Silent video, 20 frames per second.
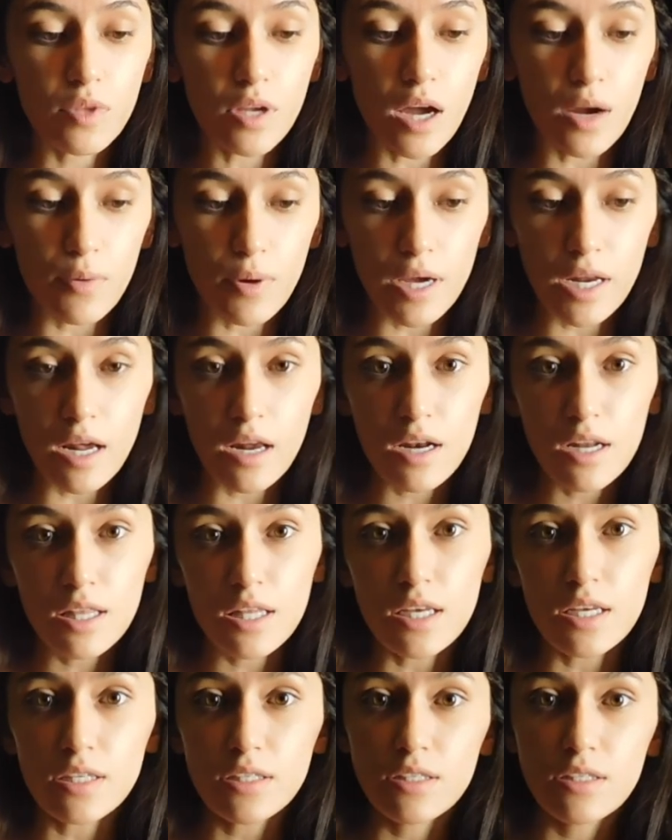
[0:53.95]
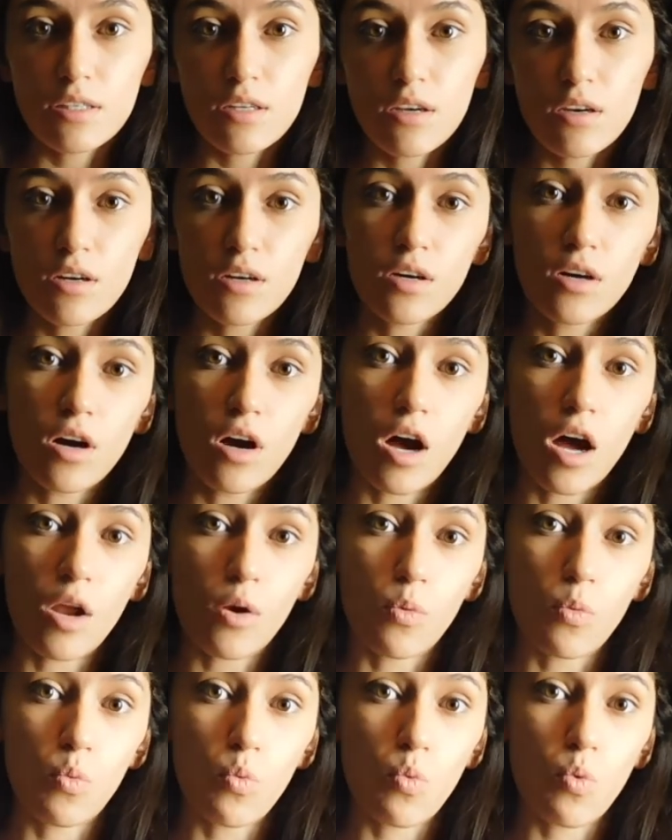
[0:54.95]
I write out a list
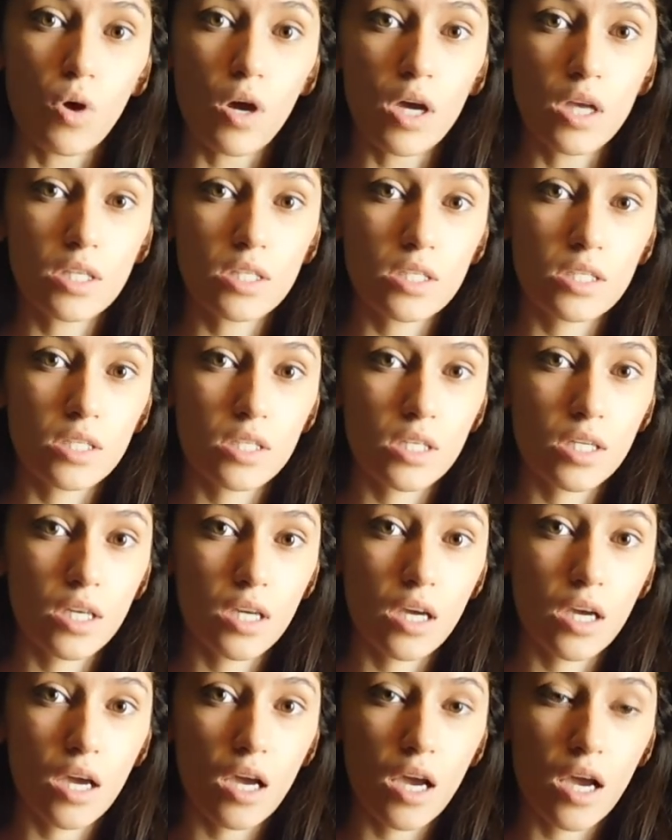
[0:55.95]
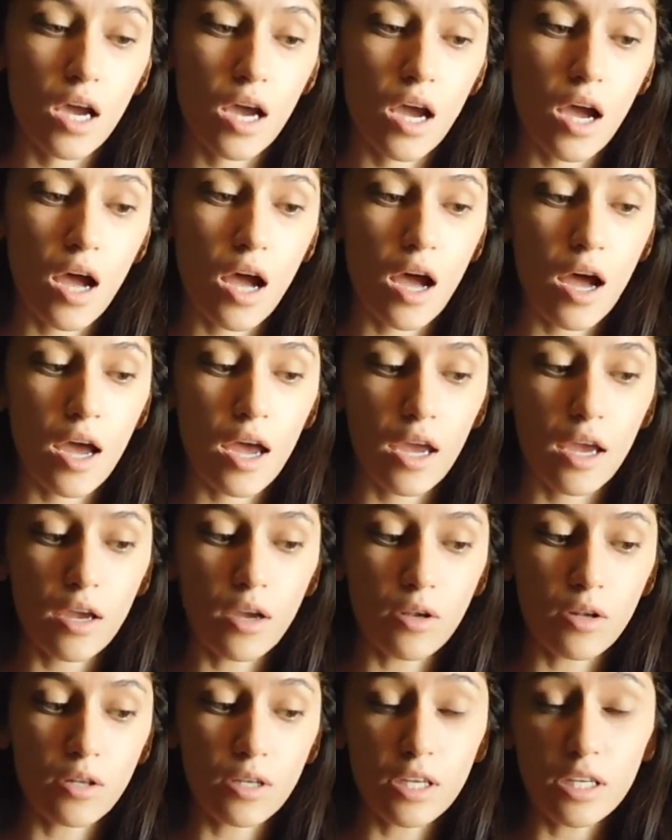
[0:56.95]
on what
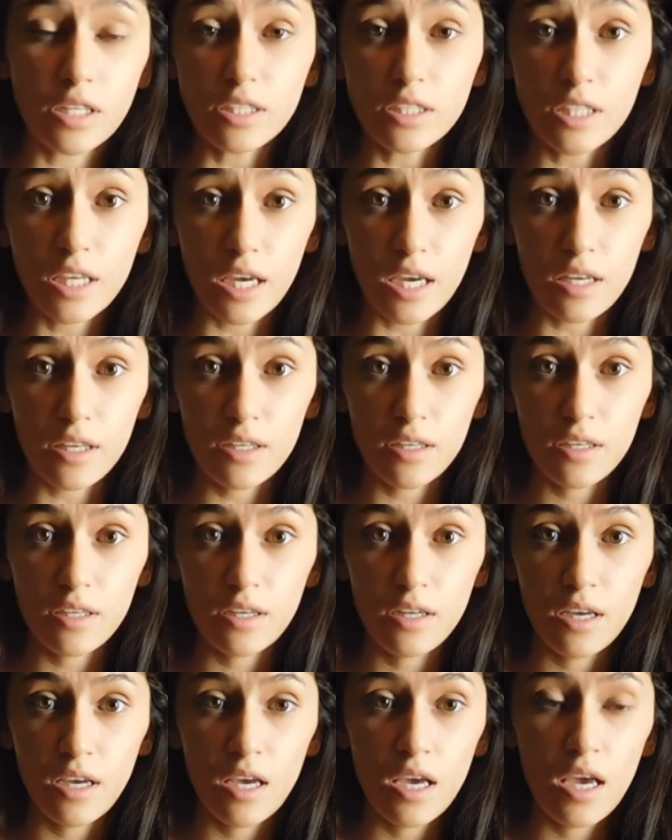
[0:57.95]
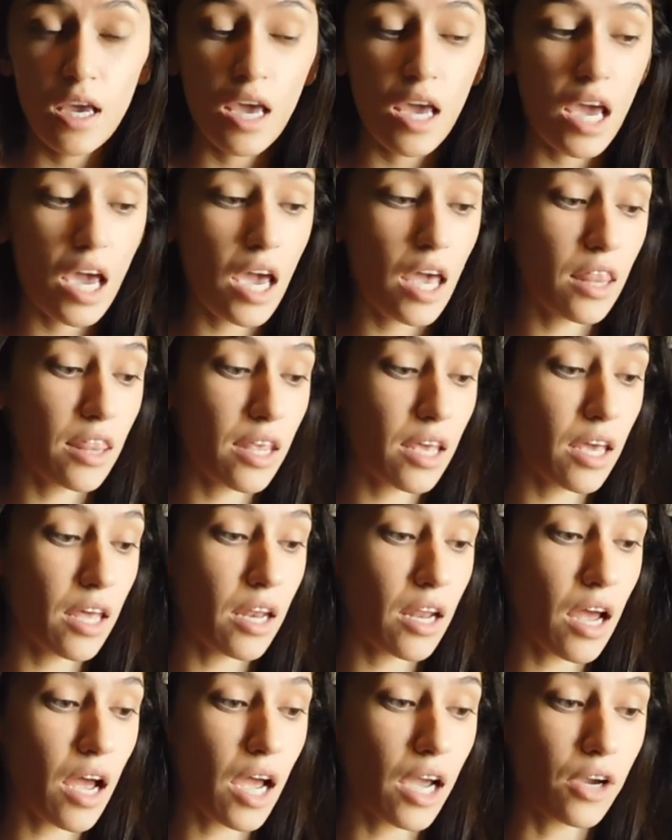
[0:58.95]
I need to get, and
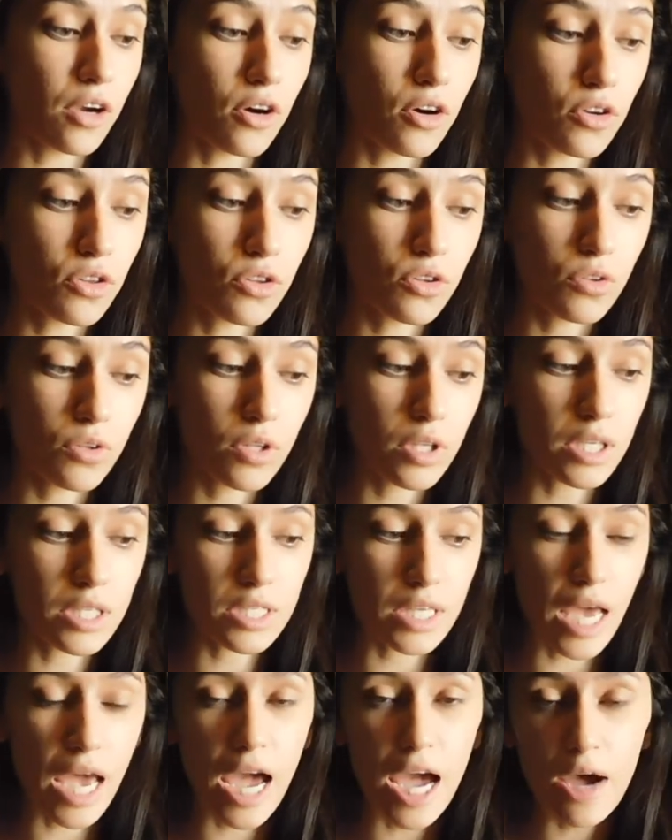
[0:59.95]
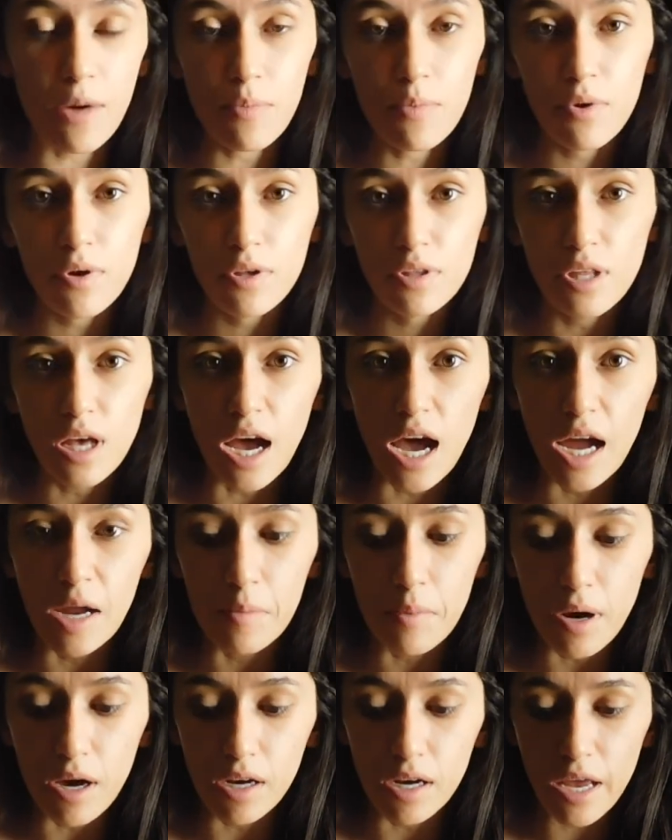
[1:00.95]
then I go through this app, the
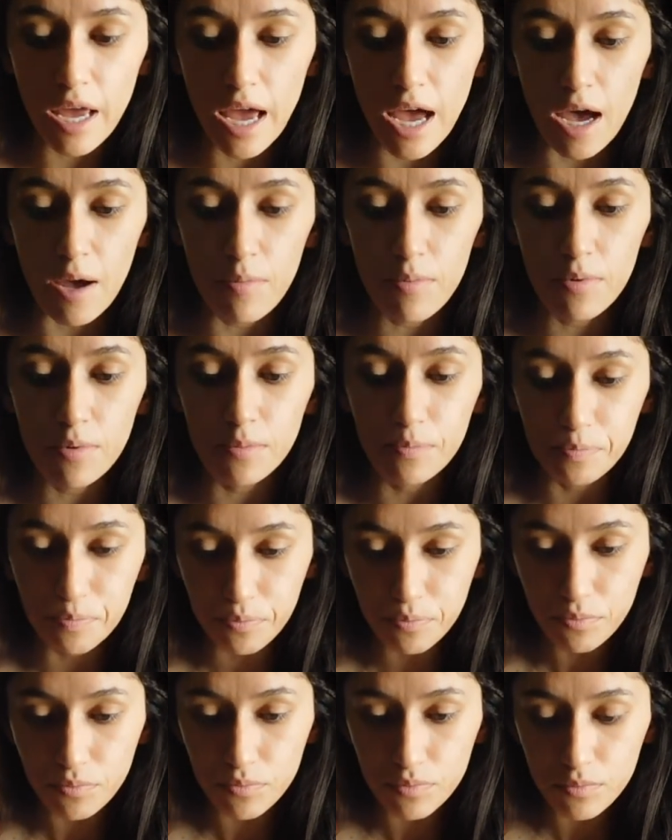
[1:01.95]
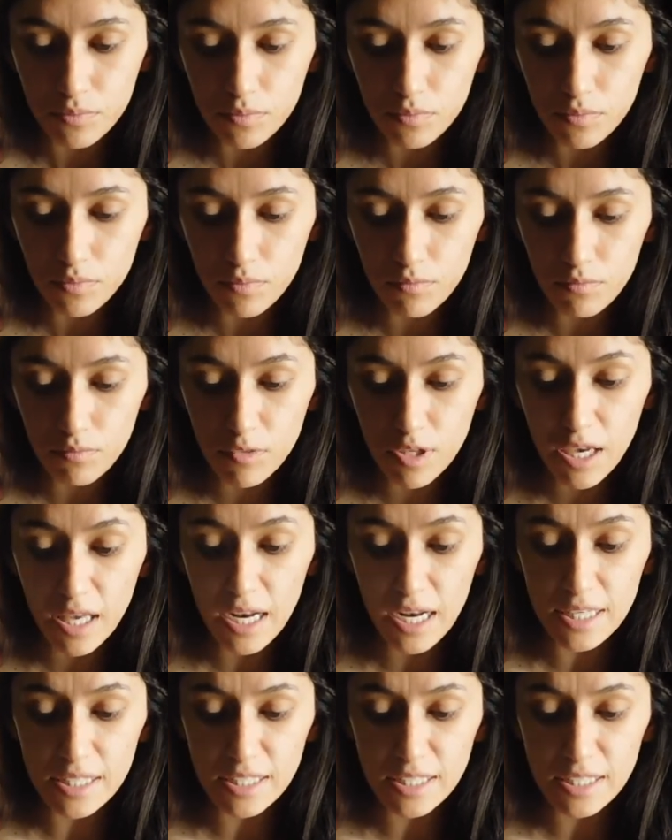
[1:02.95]
Ibotta app, and I